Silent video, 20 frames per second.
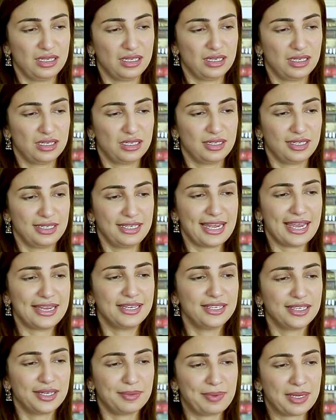in
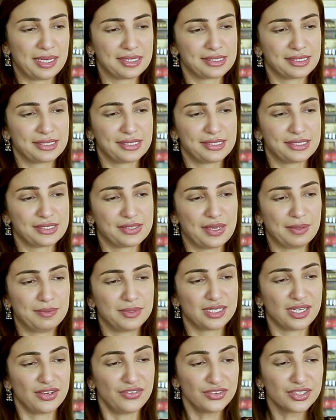any capacity. So
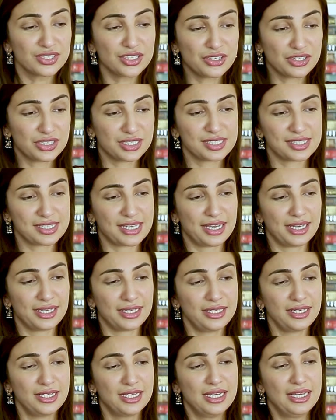I'm definitely on his
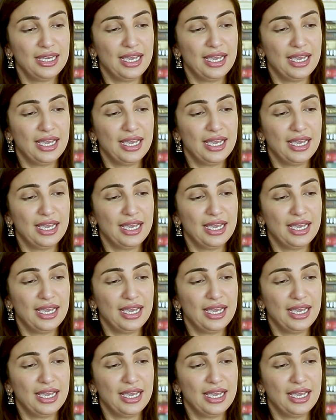side.